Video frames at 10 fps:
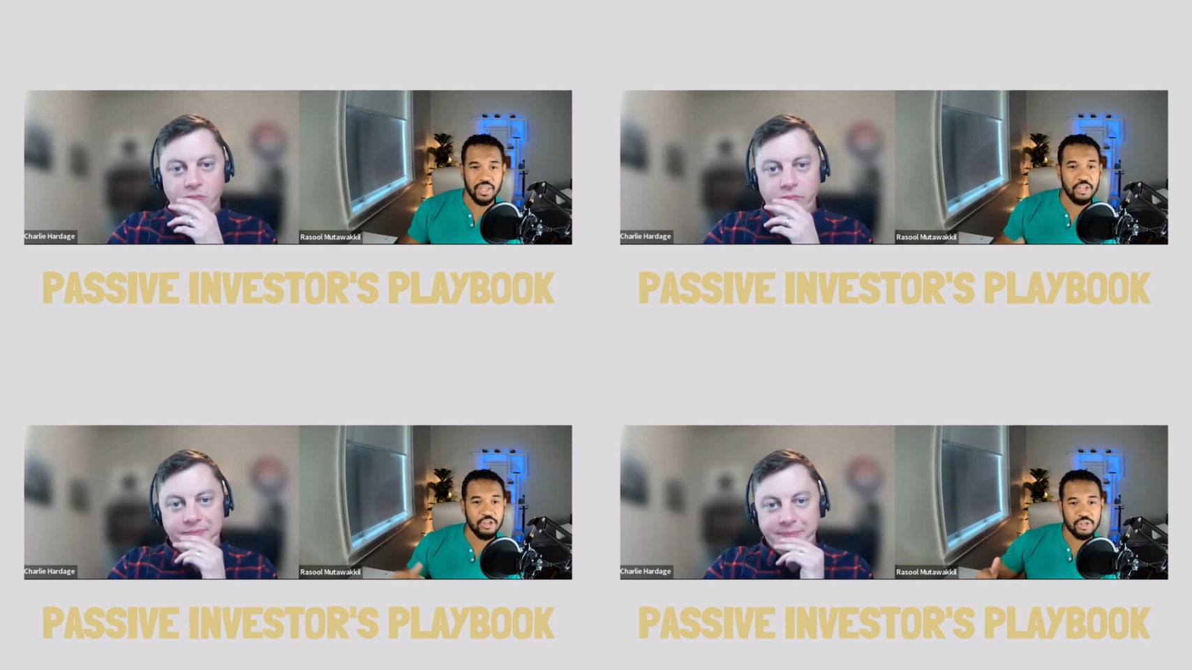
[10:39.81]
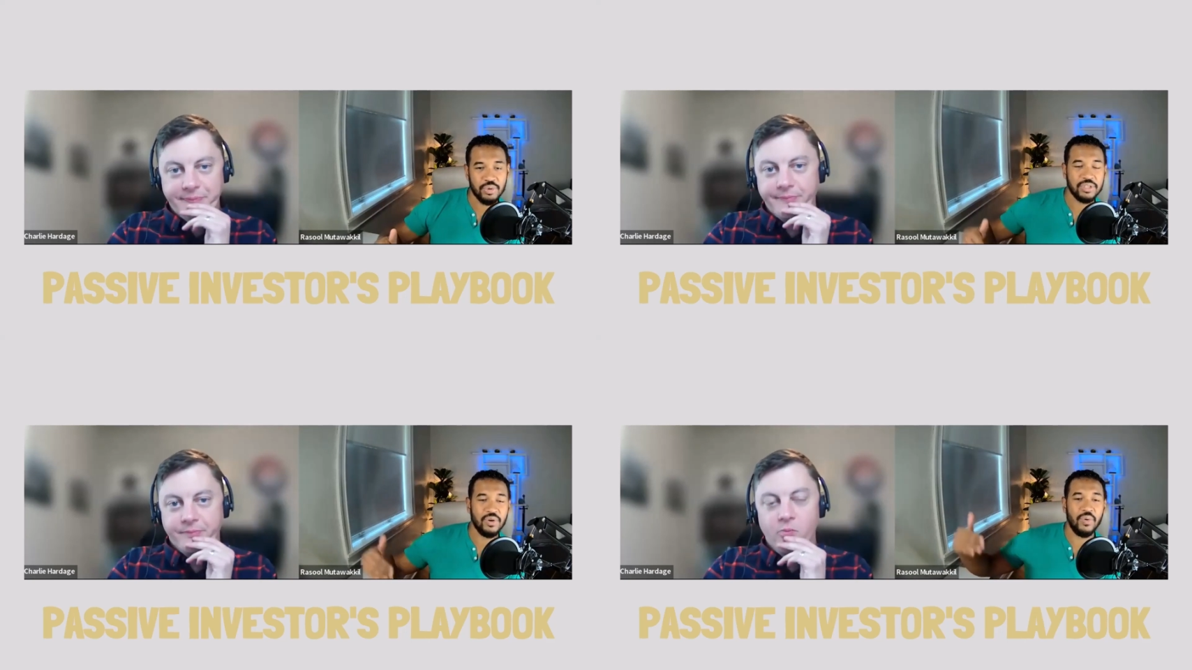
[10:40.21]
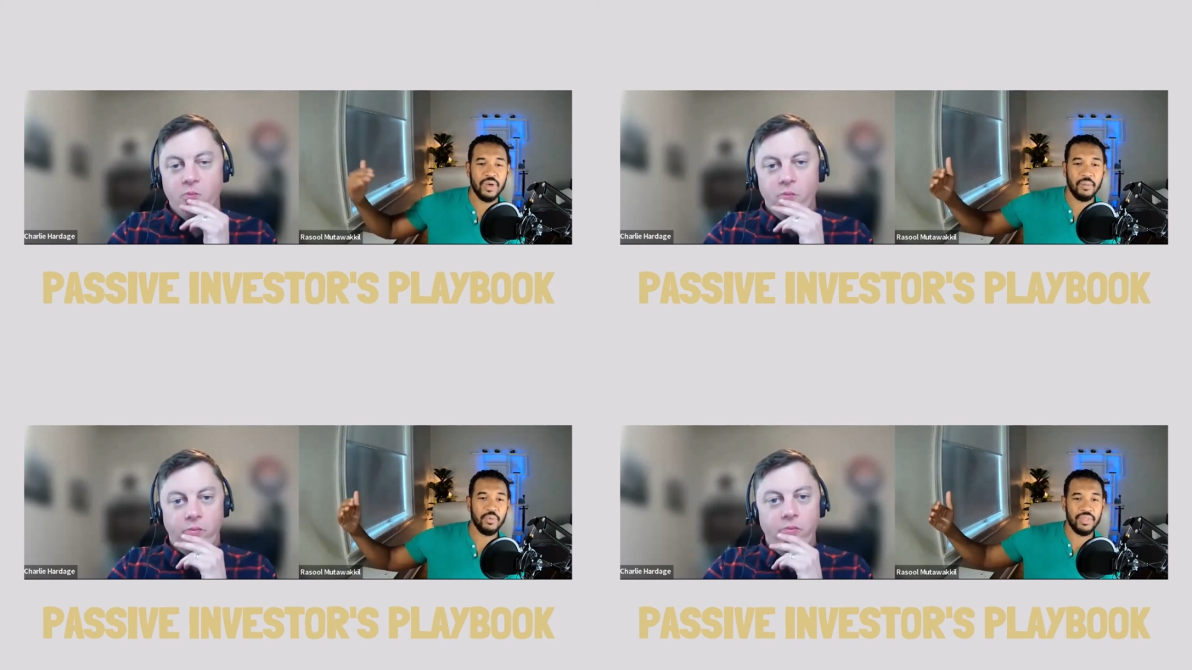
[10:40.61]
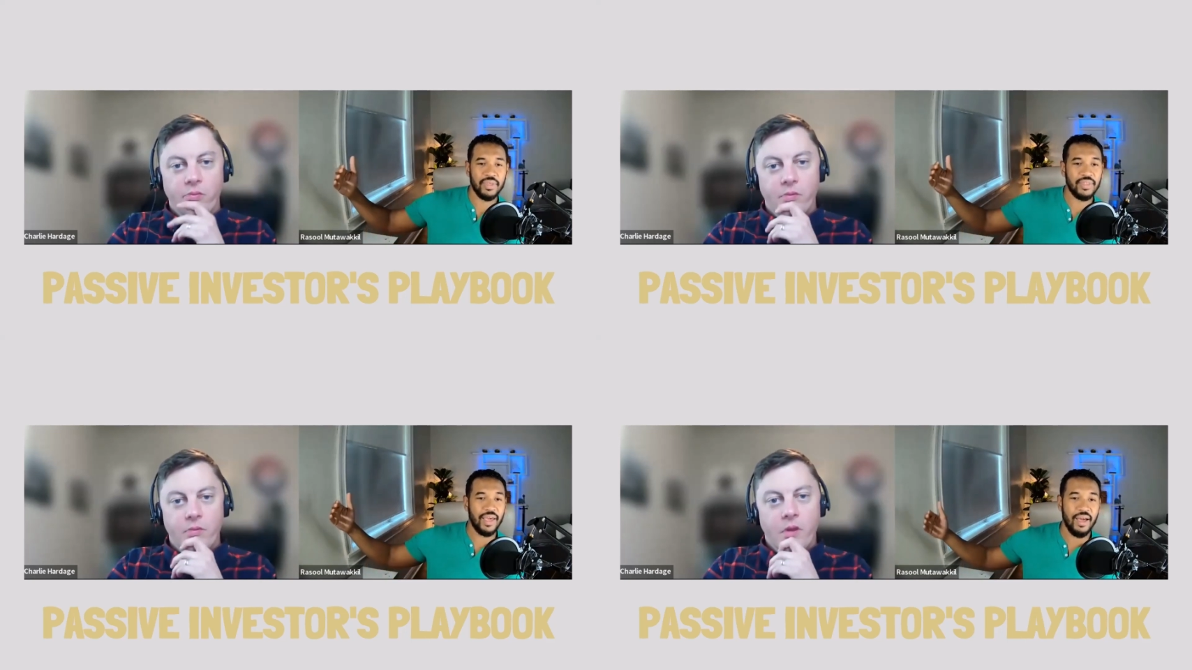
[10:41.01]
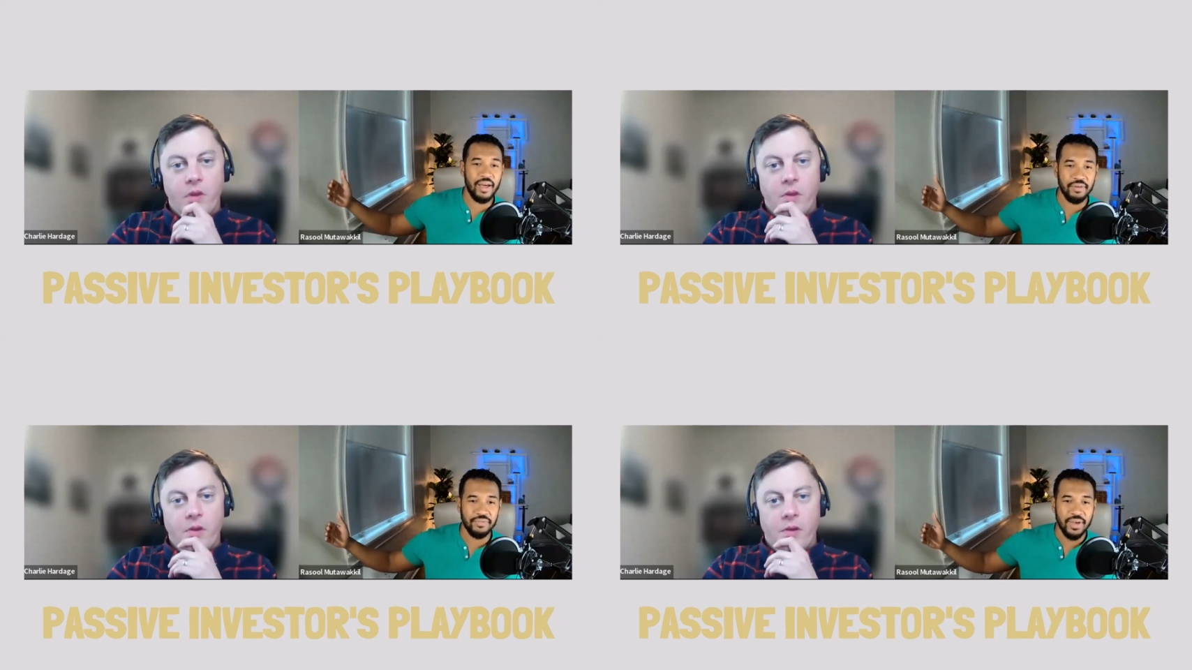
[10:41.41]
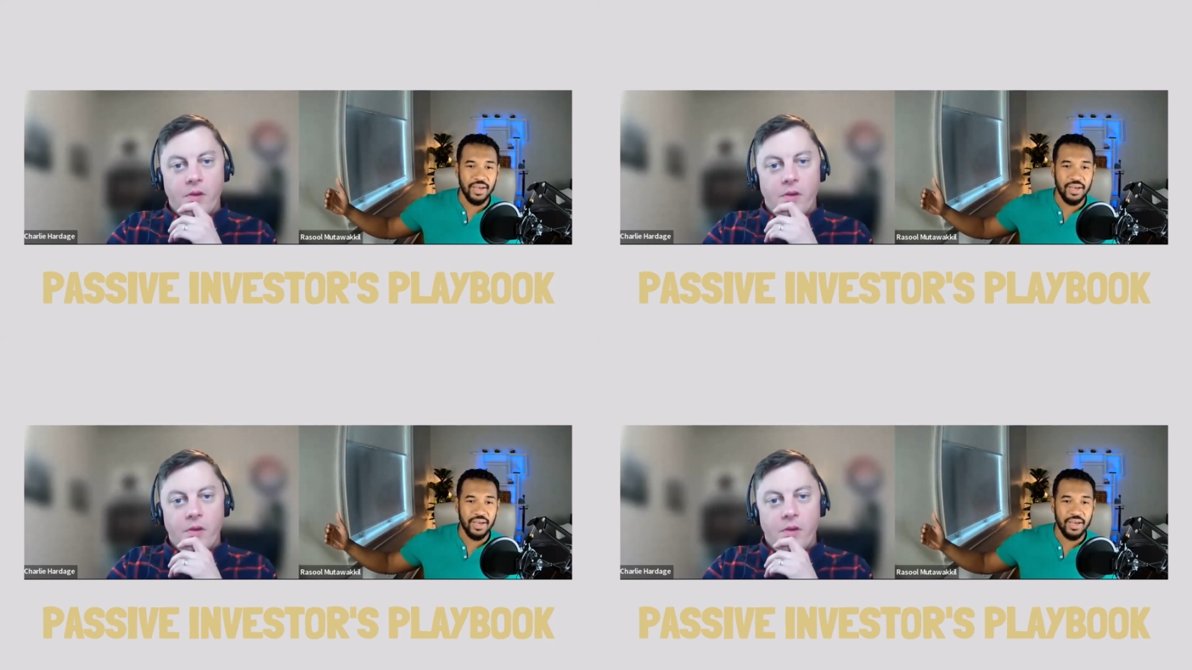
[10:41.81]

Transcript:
Speaker 1: with interest rates going up the way that they have,